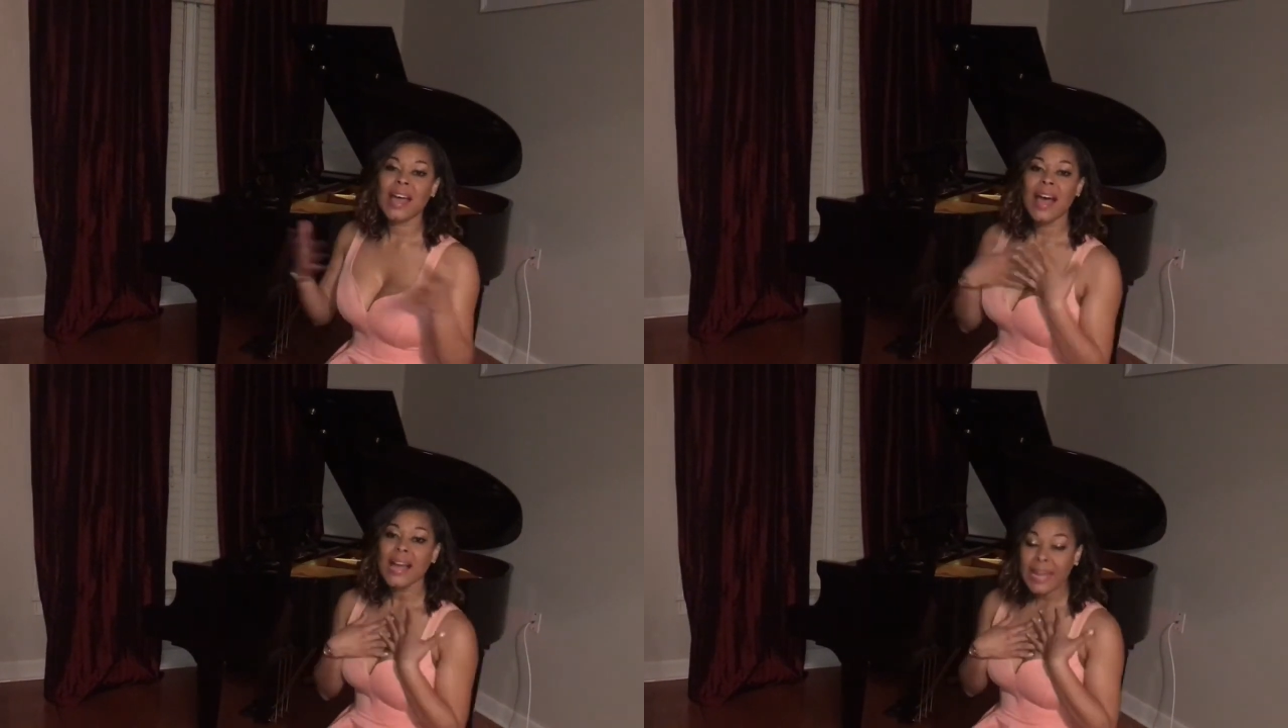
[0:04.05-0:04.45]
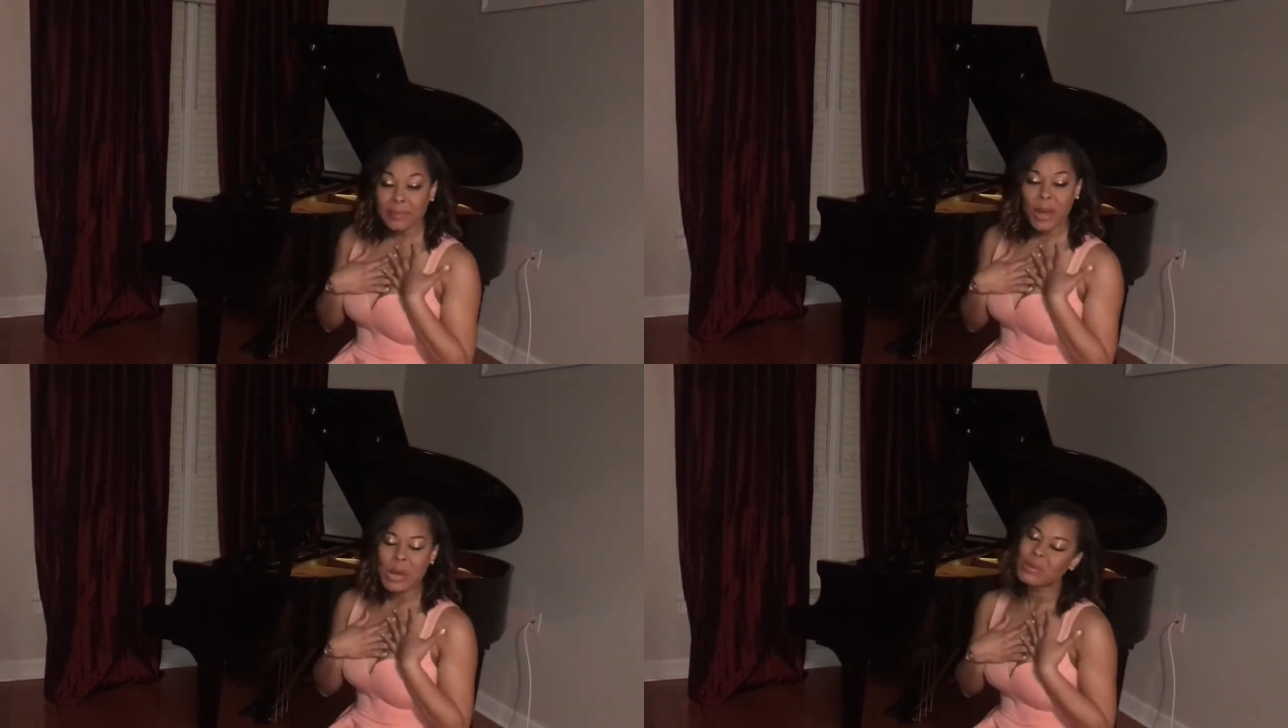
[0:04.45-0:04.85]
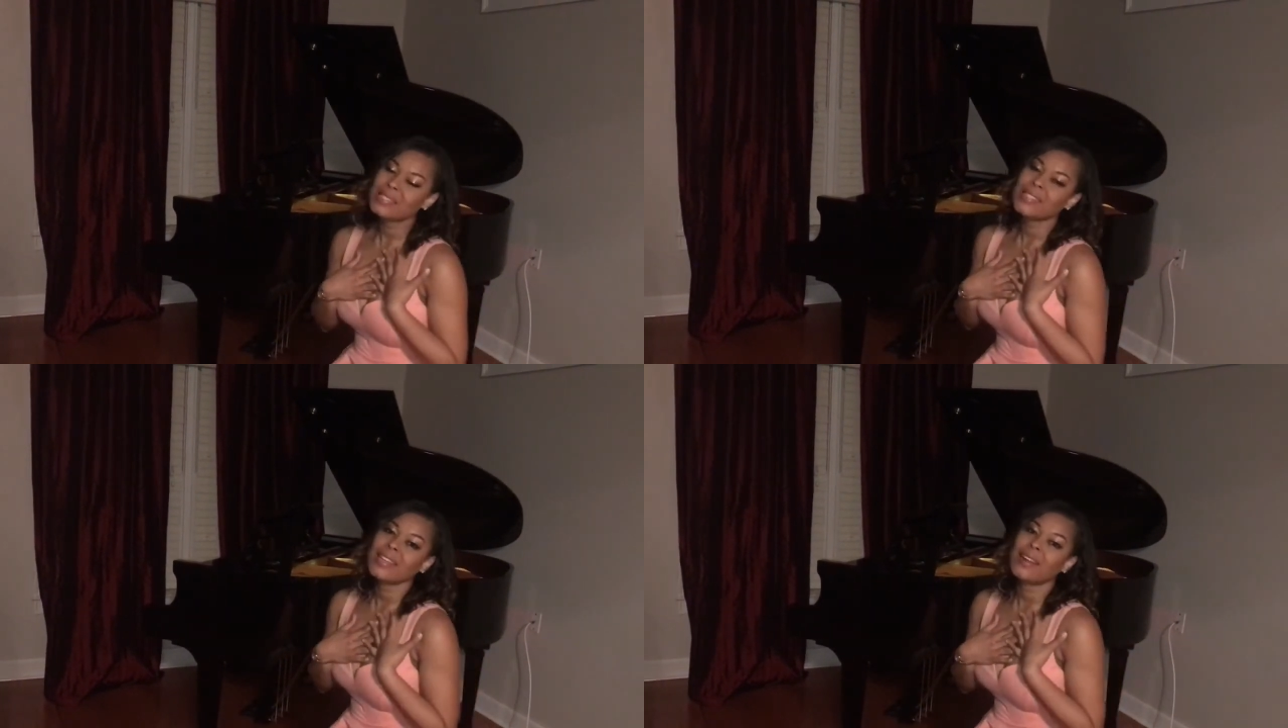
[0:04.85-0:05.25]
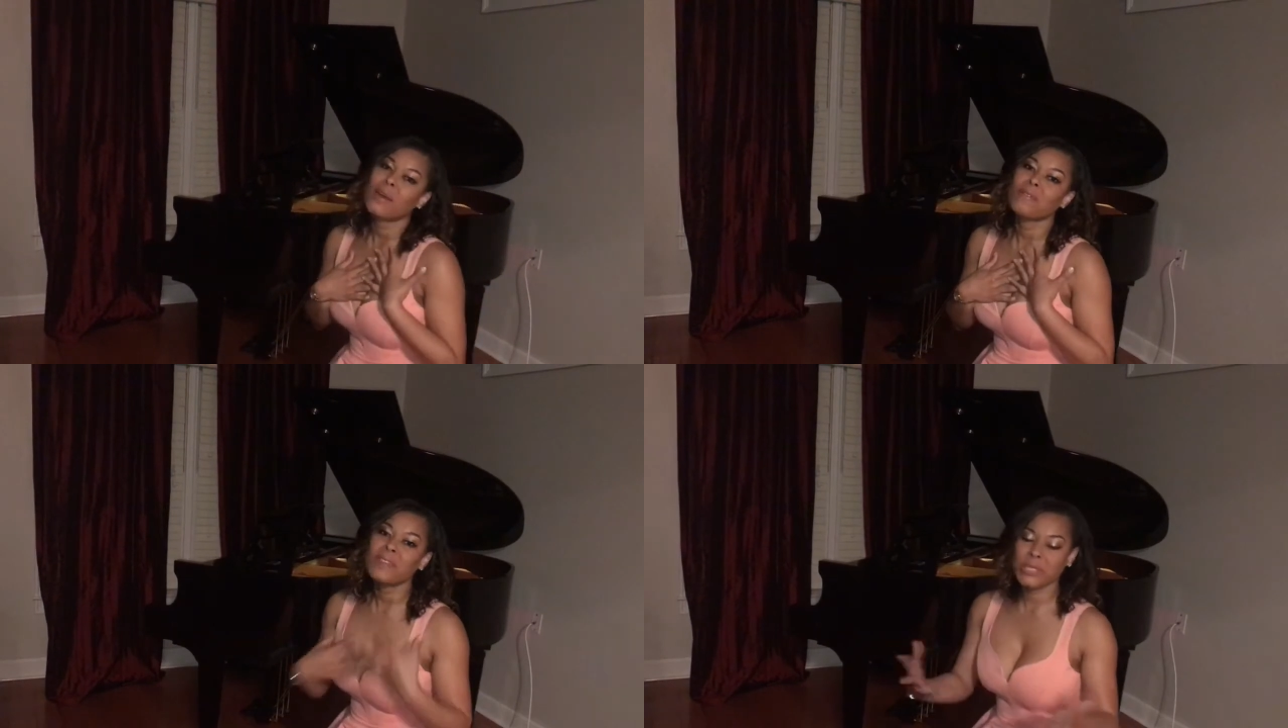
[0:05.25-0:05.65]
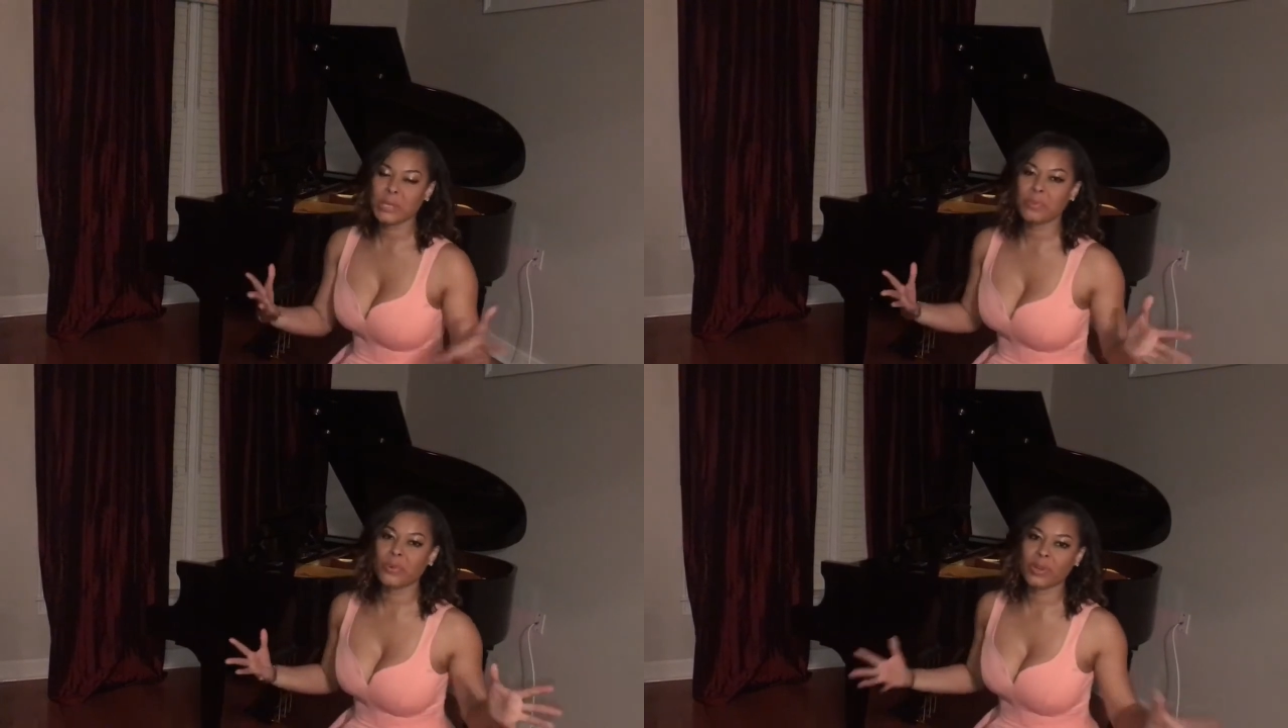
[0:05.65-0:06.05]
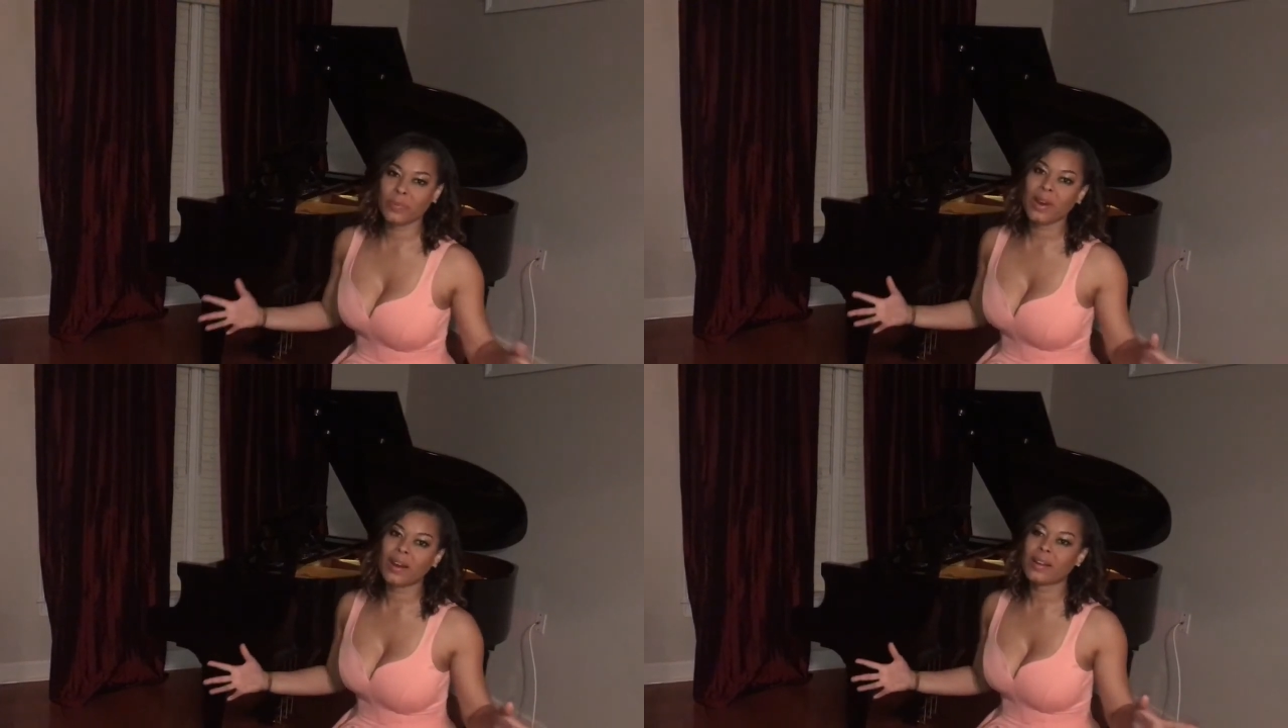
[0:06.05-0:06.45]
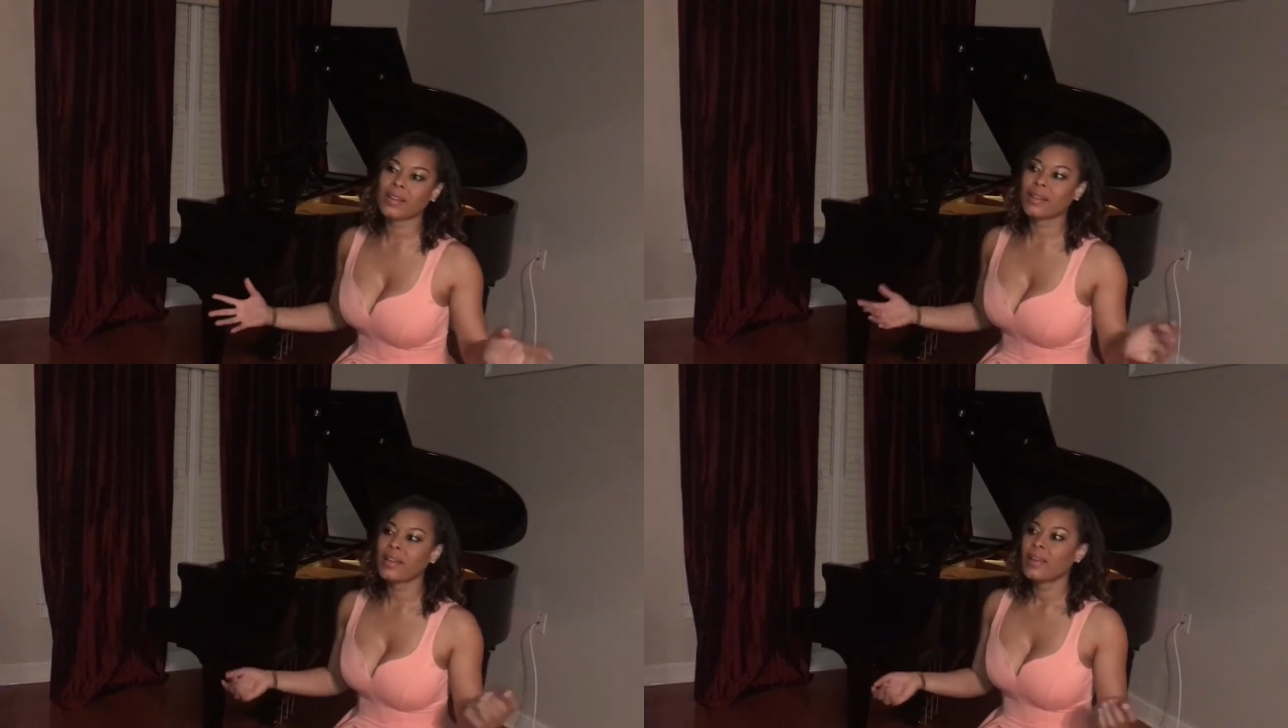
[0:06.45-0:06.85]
I am hosting a vision board party.